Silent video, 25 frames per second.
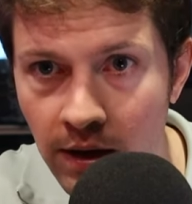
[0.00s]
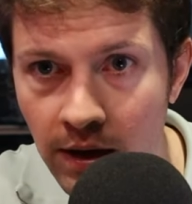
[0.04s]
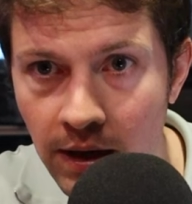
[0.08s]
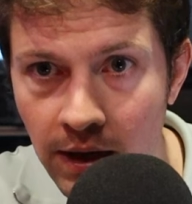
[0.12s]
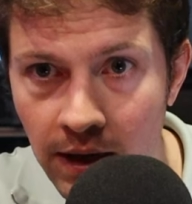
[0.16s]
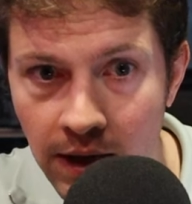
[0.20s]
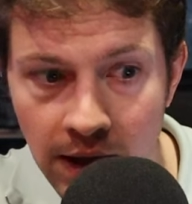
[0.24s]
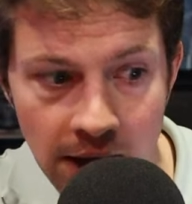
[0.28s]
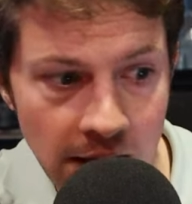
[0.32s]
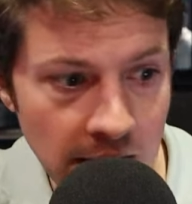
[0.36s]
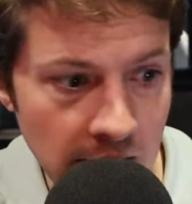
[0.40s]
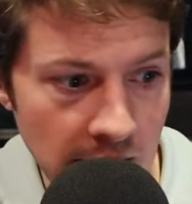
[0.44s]

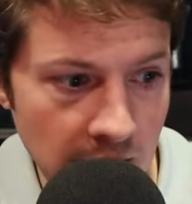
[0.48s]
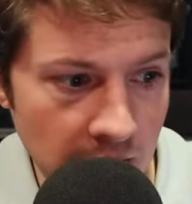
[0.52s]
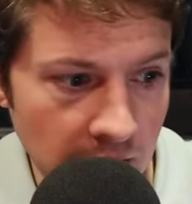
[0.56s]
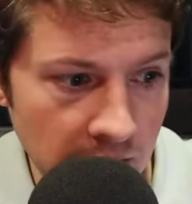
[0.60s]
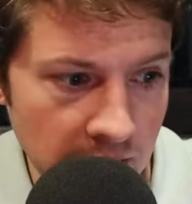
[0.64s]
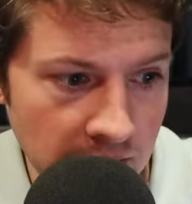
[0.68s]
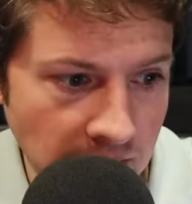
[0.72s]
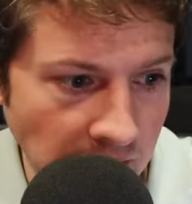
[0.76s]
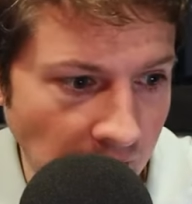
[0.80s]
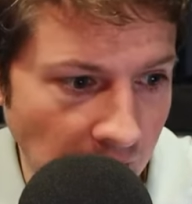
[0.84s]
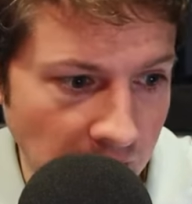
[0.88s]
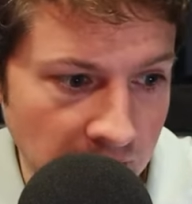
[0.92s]
He
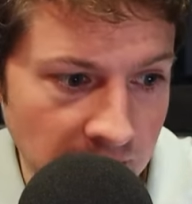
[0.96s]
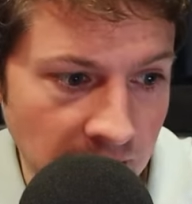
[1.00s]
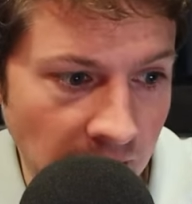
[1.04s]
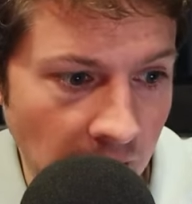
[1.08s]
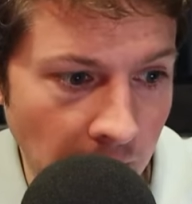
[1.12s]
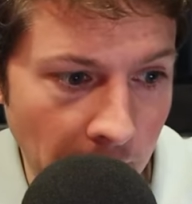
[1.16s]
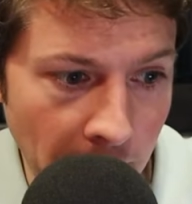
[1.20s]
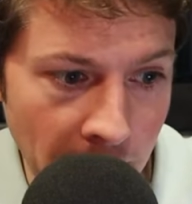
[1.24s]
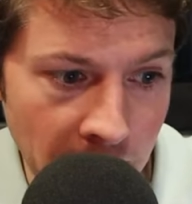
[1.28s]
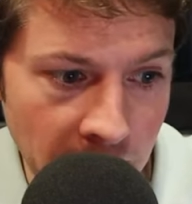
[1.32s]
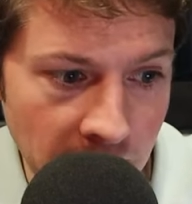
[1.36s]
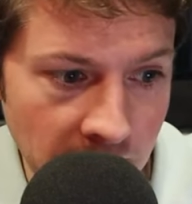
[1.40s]
set
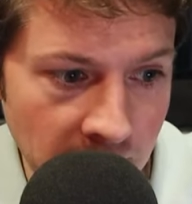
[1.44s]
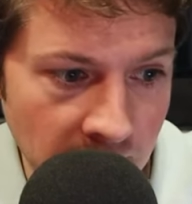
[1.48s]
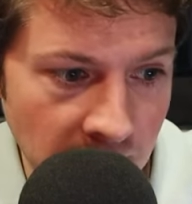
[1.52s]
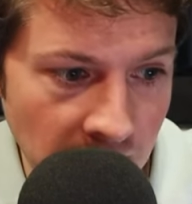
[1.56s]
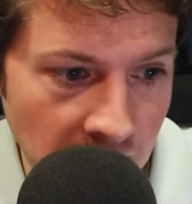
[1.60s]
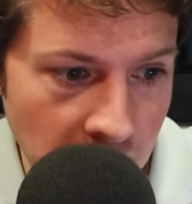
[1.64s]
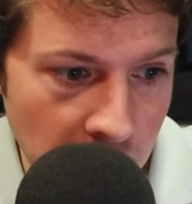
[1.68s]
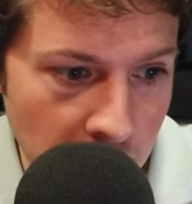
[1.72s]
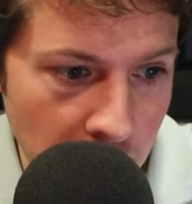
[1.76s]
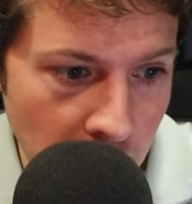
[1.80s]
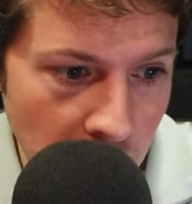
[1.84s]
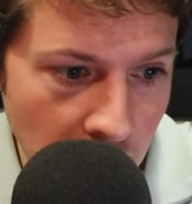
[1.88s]
up his
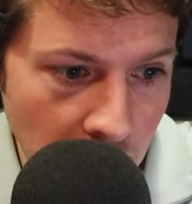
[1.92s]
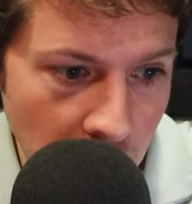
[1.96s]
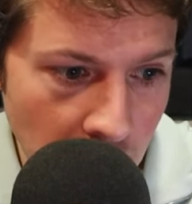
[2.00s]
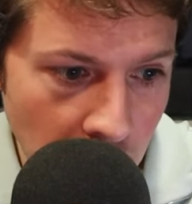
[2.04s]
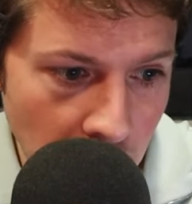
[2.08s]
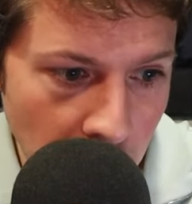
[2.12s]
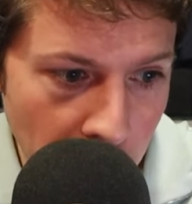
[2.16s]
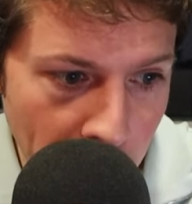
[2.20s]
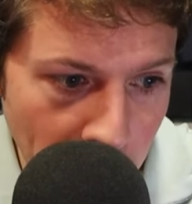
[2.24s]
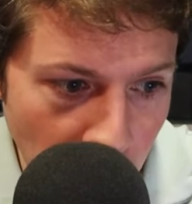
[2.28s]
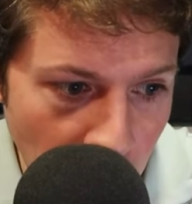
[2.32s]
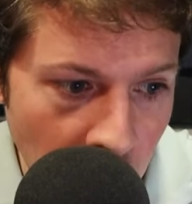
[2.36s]
team
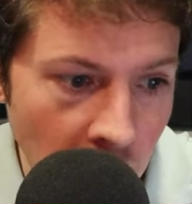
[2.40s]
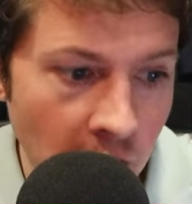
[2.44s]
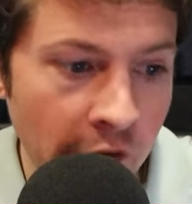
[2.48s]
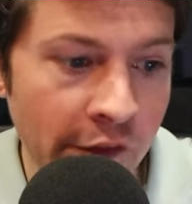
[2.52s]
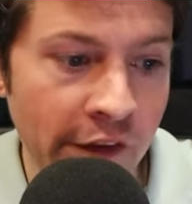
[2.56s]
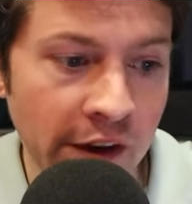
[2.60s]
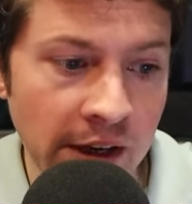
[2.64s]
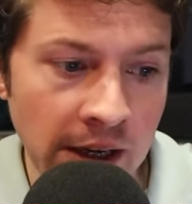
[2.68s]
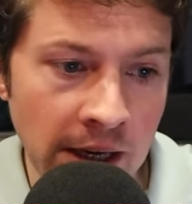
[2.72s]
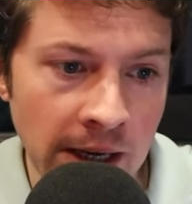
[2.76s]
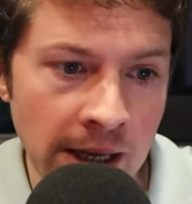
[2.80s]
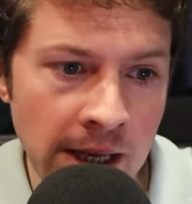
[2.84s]

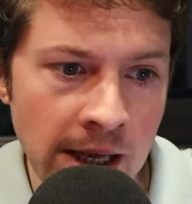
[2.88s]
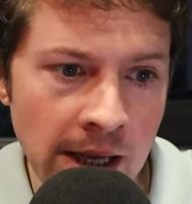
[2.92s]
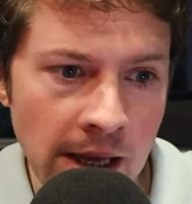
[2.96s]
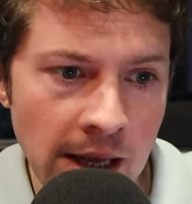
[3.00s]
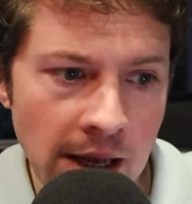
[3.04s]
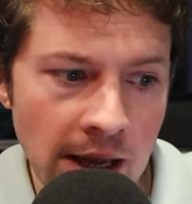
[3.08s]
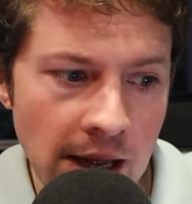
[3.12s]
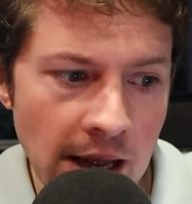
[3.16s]
perfectly.